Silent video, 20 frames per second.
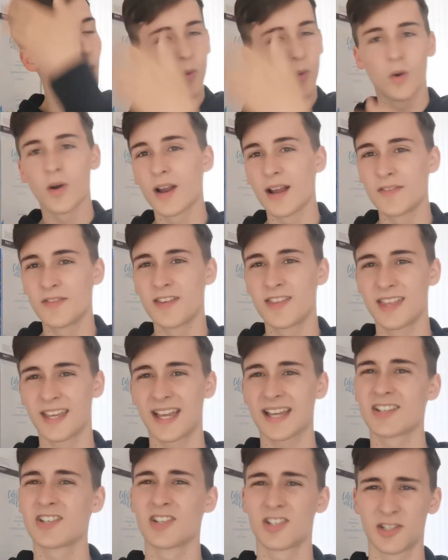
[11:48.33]
or if you think
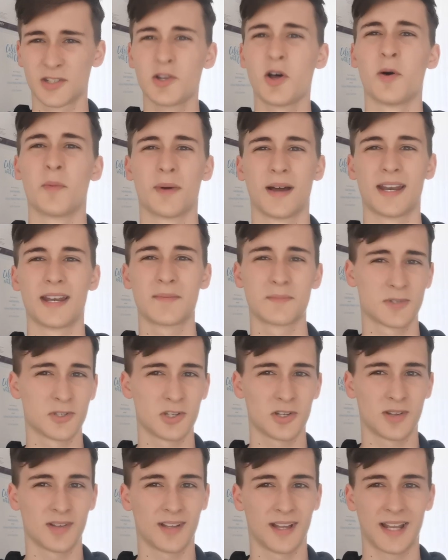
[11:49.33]
I should stop. And
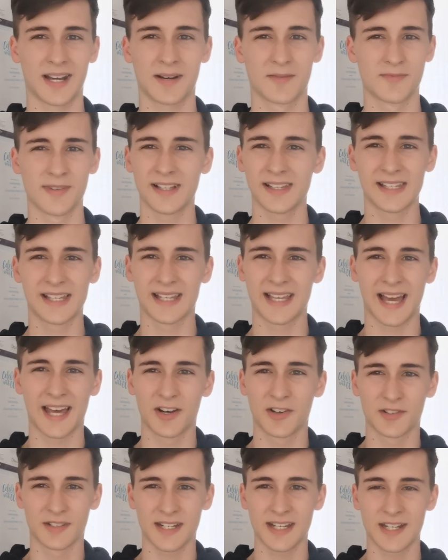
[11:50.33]
I really
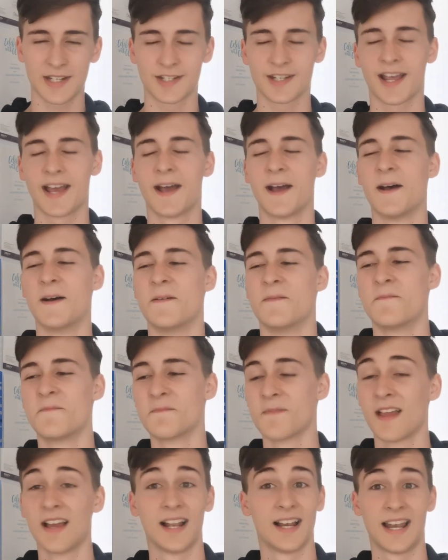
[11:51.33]
cannot teach.
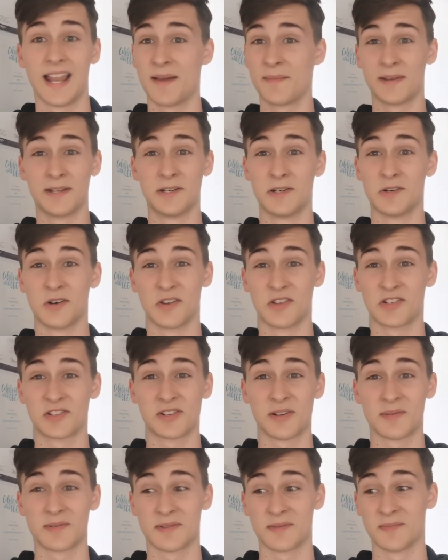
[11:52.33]
Let me know in the
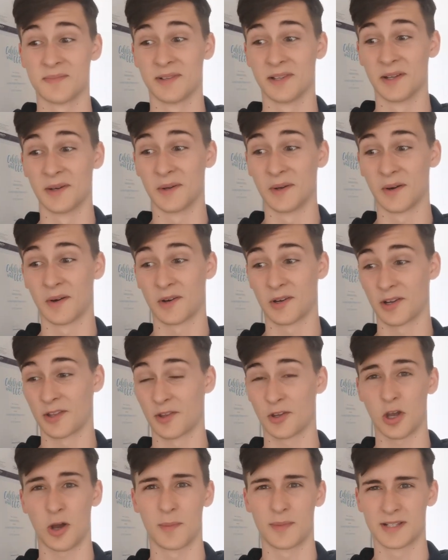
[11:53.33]
description below or in
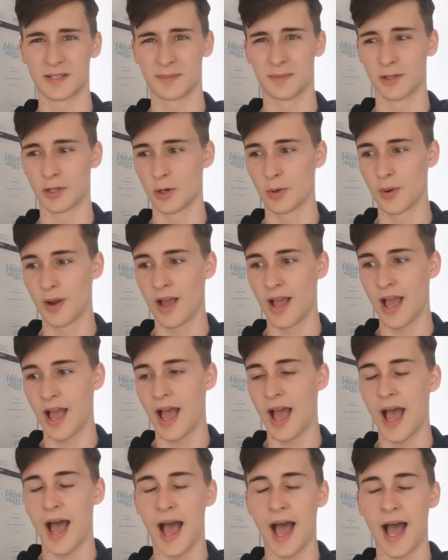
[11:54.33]
the comments below.
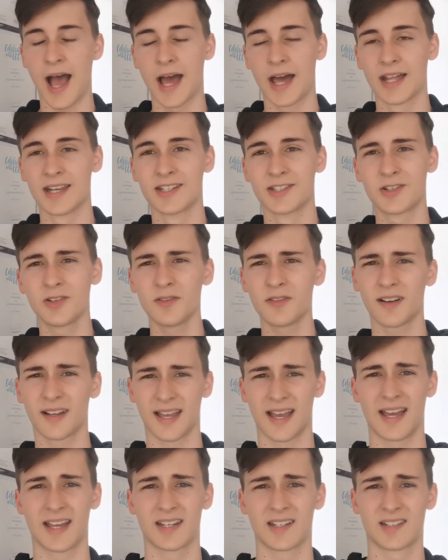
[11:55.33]
And don't
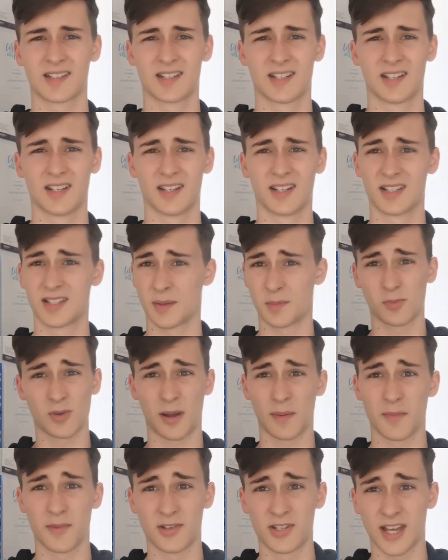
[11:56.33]
forget to
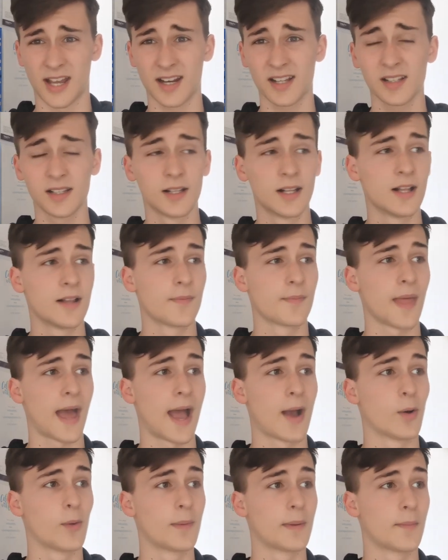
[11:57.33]
subscribe to the channel.
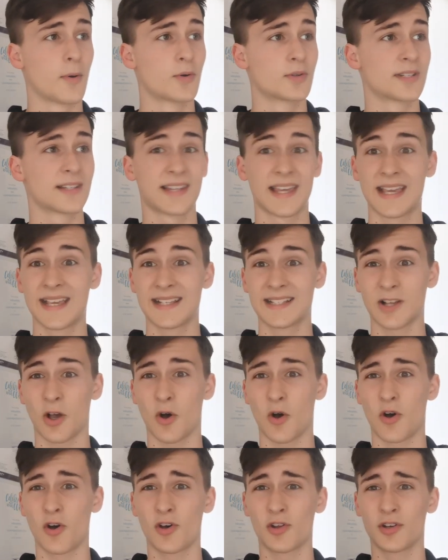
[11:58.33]
I will be posting these
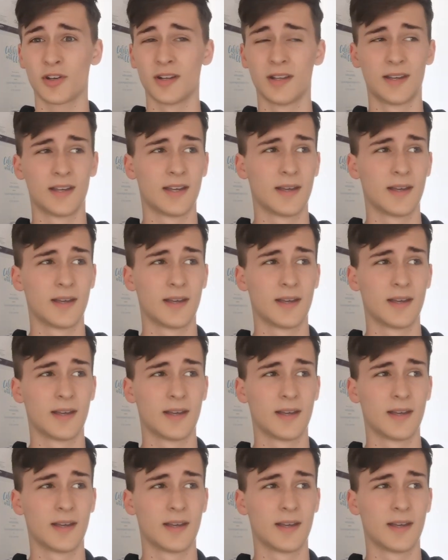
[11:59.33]
on